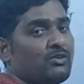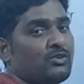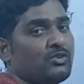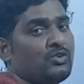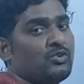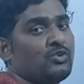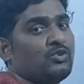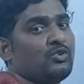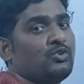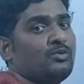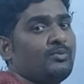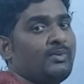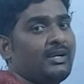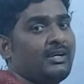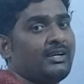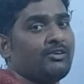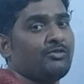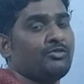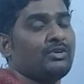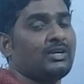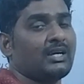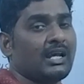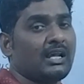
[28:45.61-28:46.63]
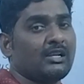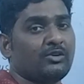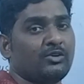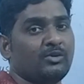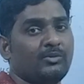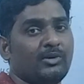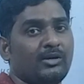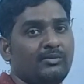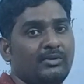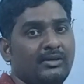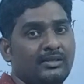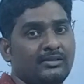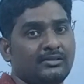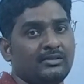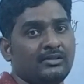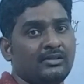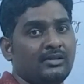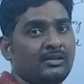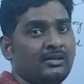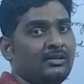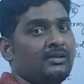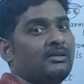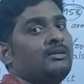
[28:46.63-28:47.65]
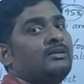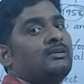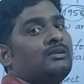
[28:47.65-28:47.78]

We have to show humanity. We are all human beings.